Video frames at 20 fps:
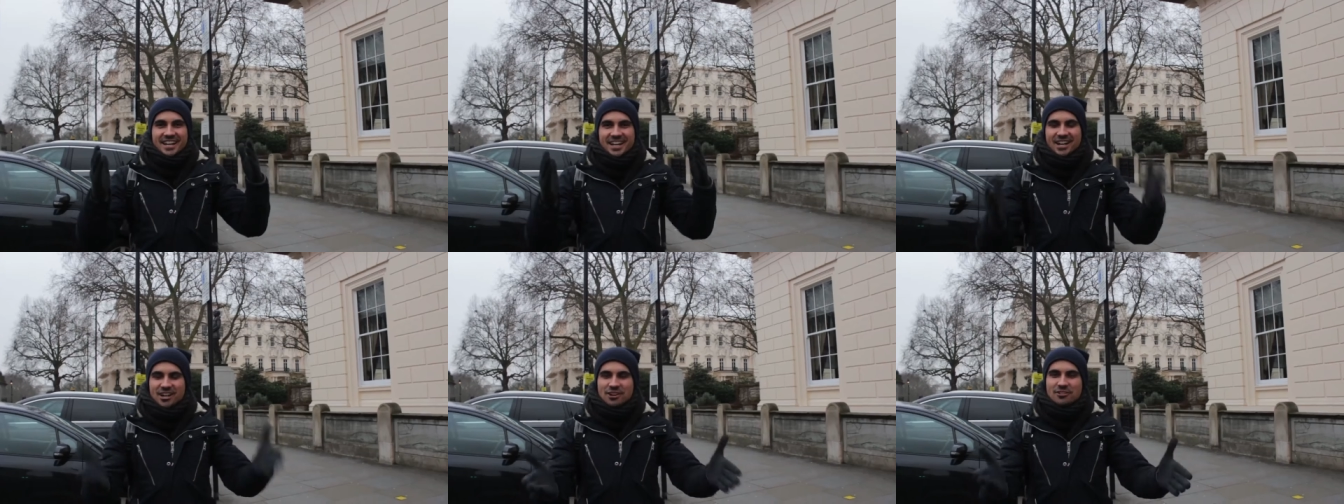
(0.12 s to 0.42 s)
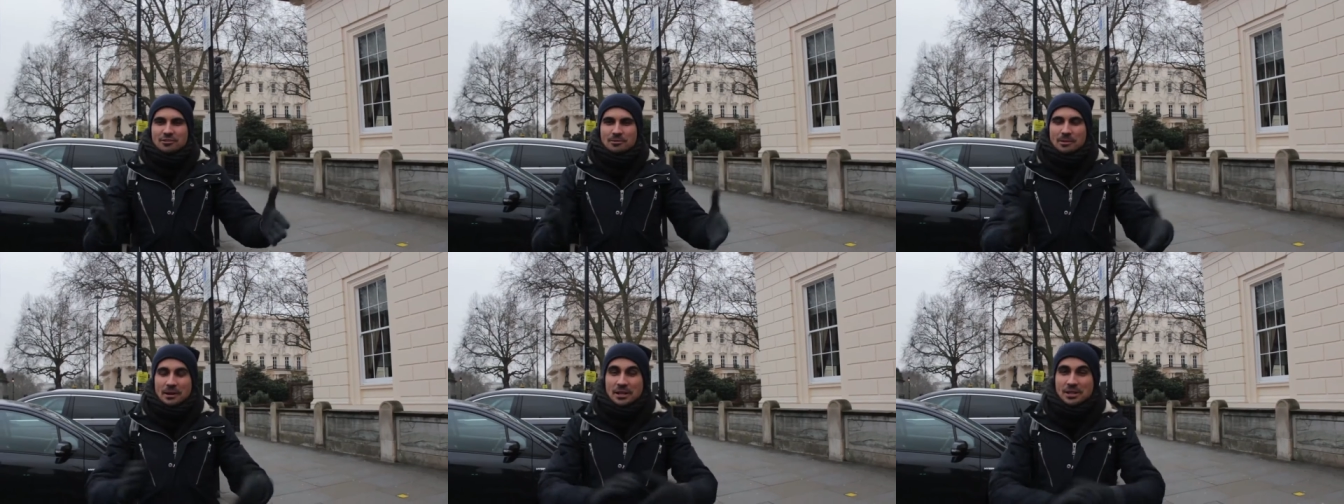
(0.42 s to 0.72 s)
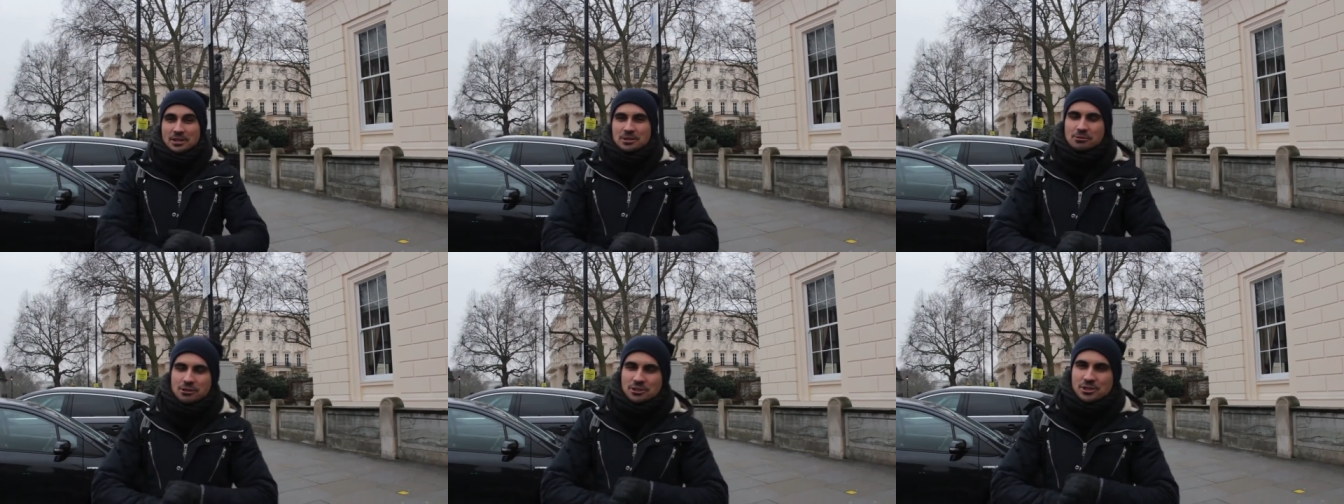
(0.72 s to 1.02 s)
Hello
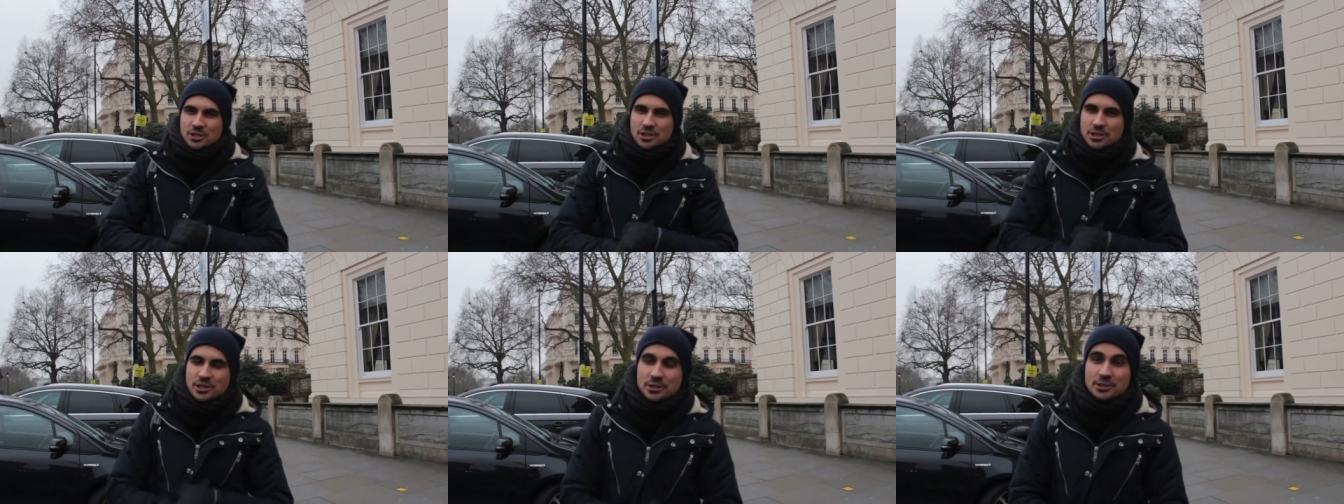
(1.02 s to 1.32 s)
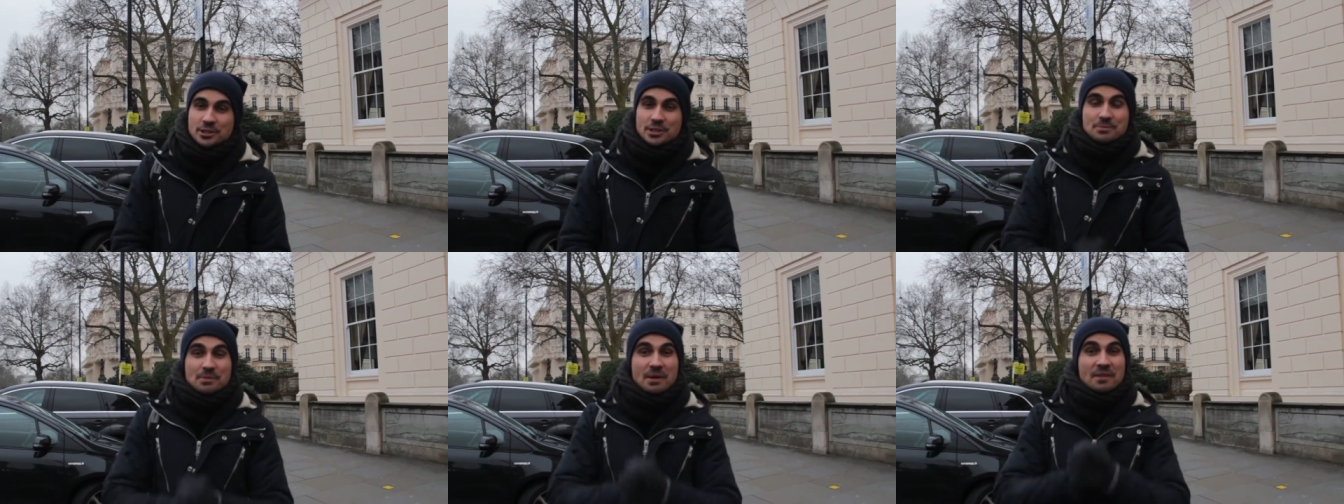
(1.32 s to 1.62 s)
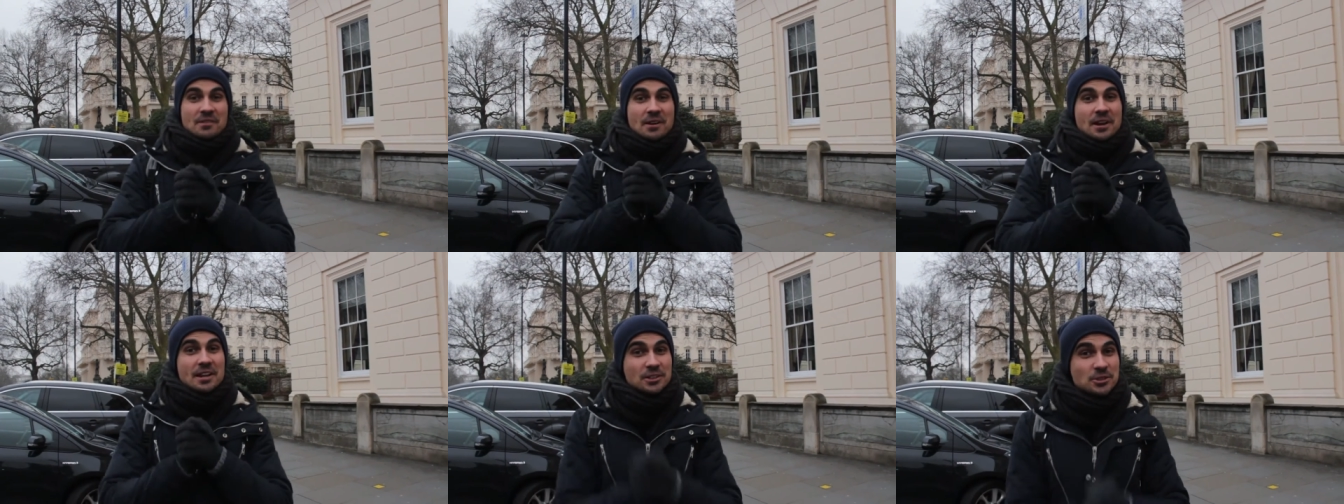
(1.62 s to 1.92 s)
everybody, you're watching Curious
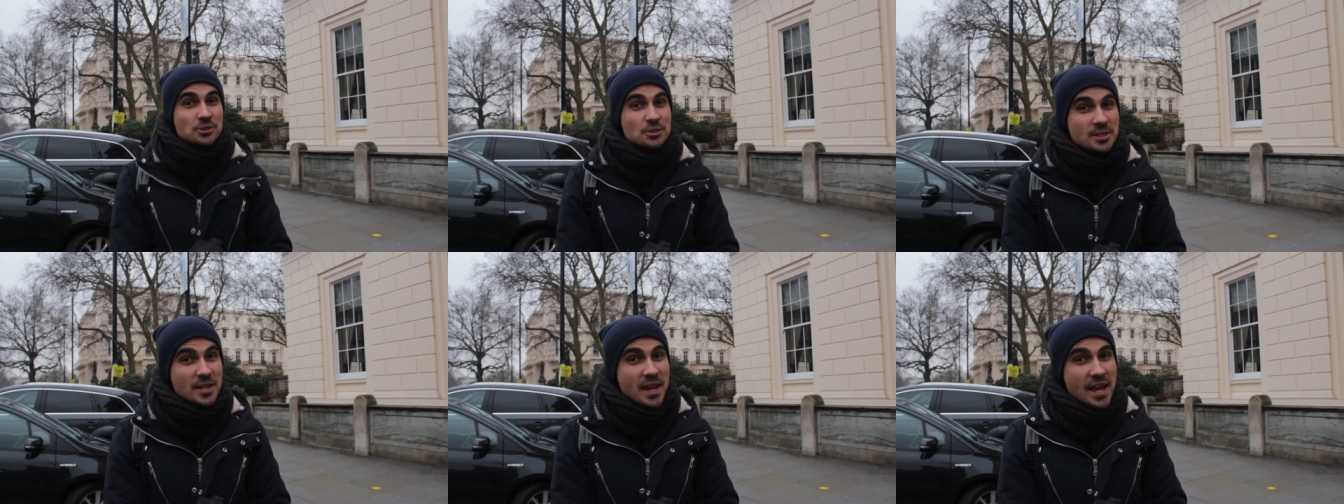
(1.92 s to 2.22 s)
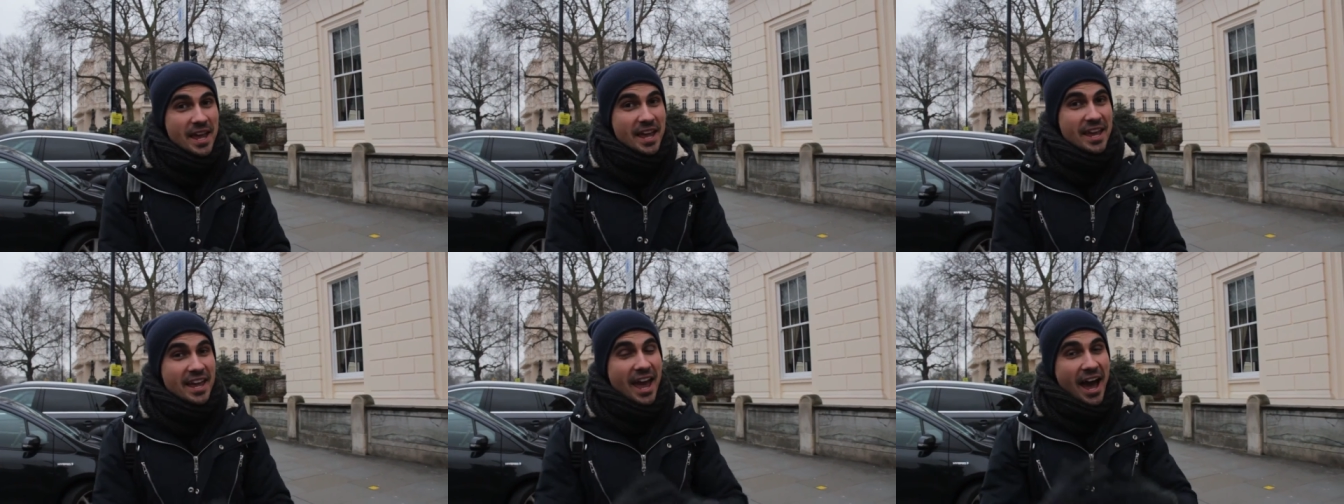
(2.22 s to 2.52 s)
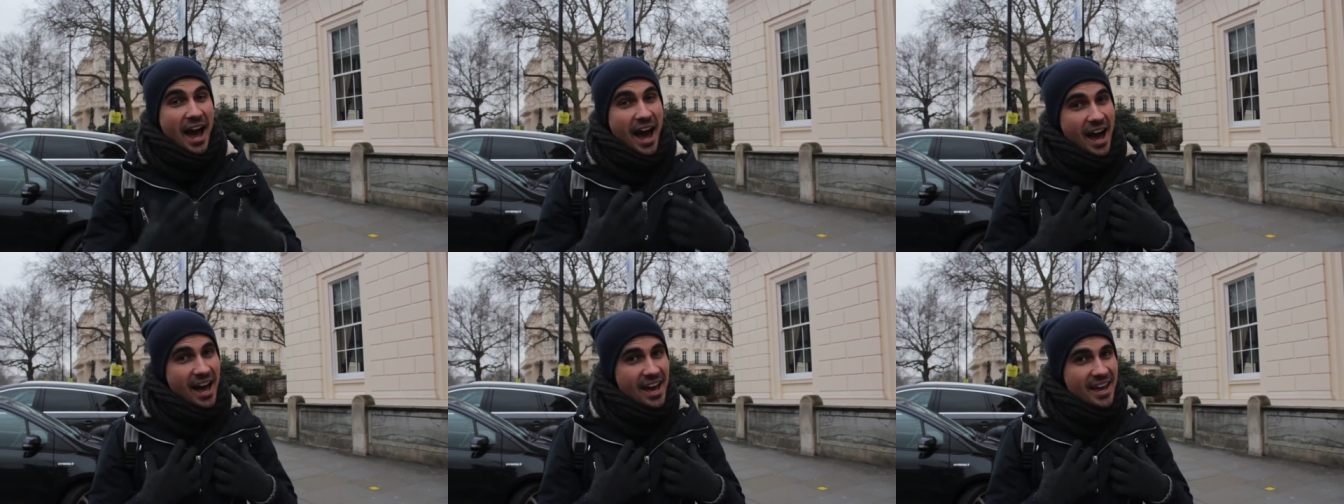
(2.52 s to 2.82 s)
Pavel and today
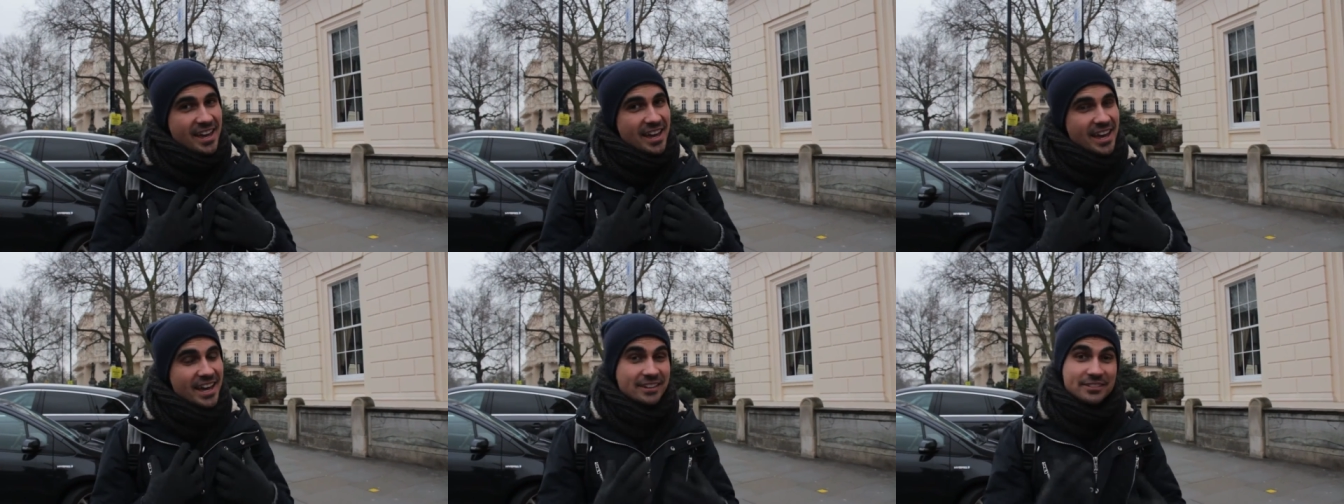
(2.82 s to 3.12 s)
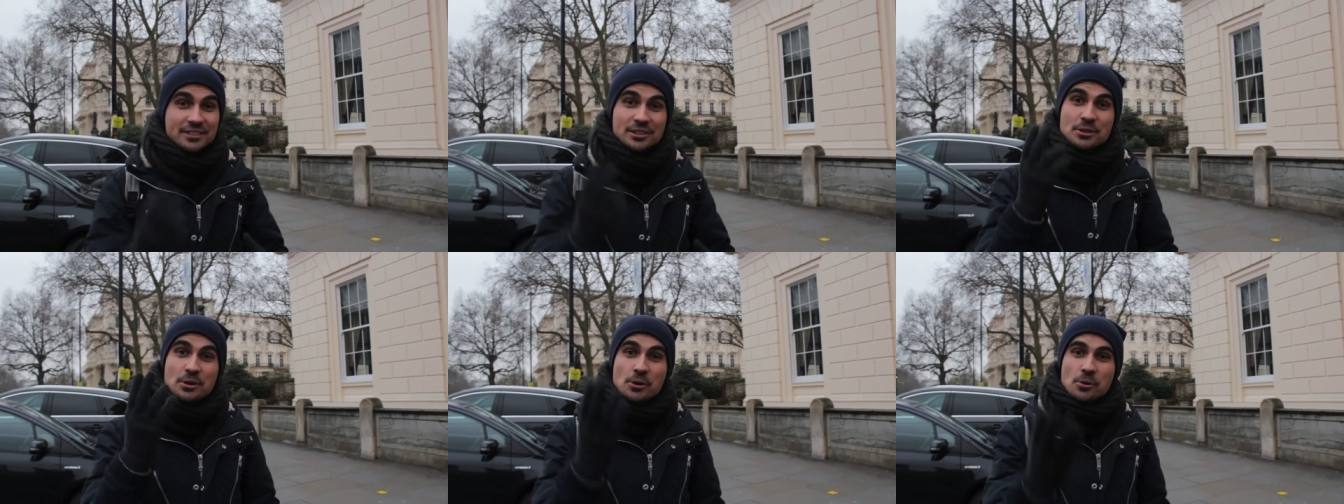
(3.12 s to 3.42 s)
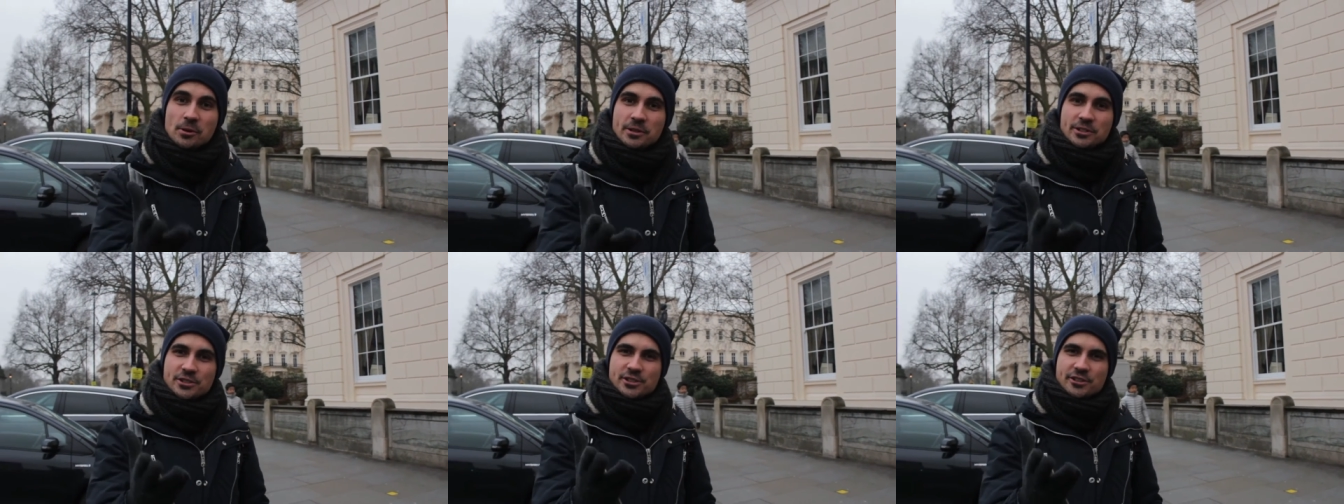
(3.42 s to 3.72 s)
I have a
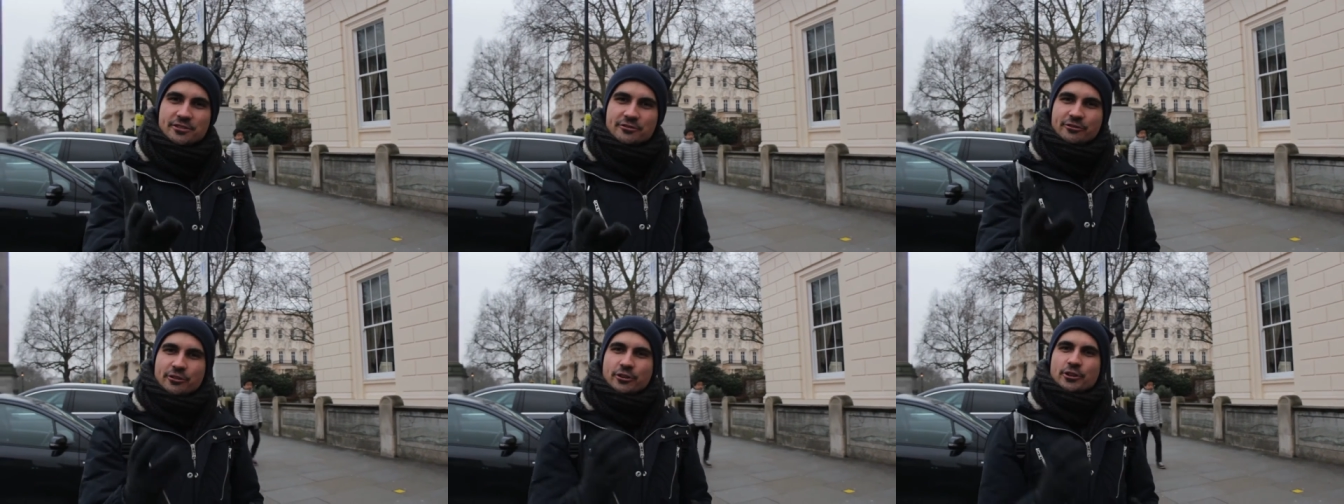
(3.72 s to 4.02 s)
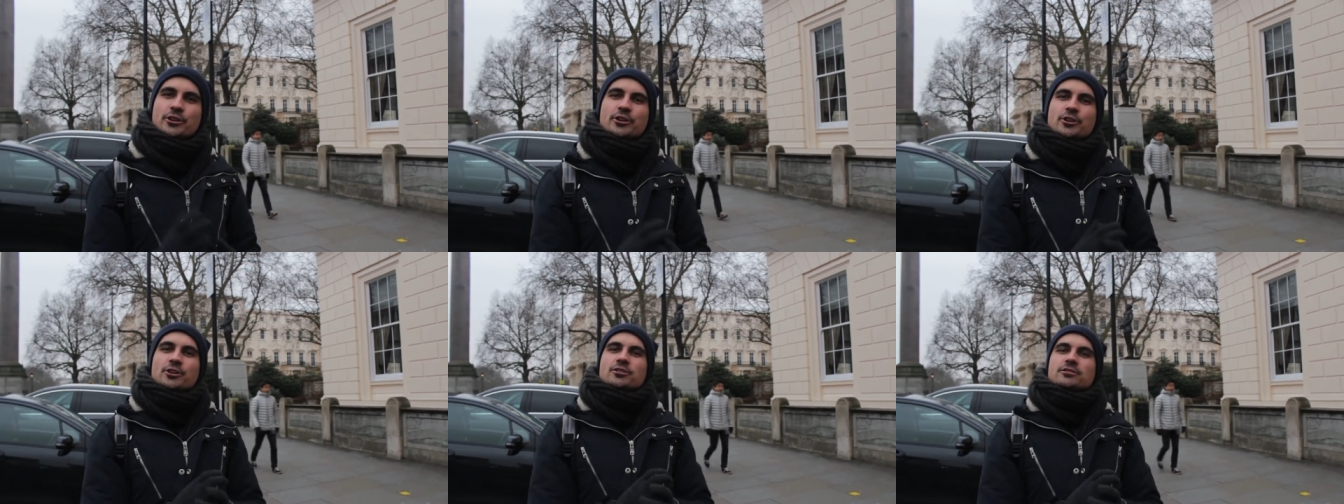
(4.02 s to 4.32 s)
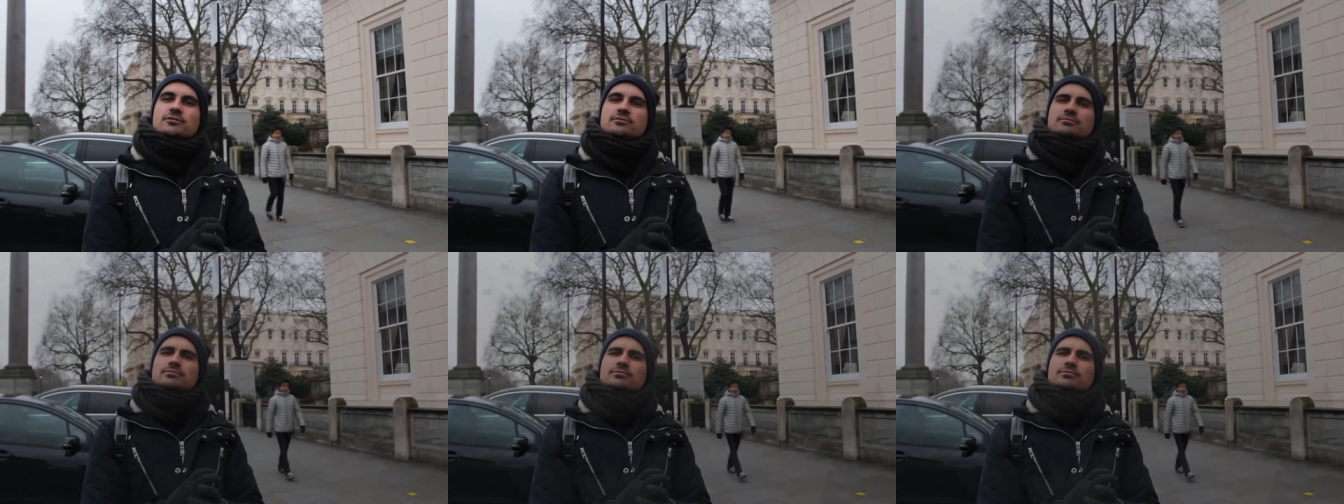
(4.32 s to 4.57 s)
question for you.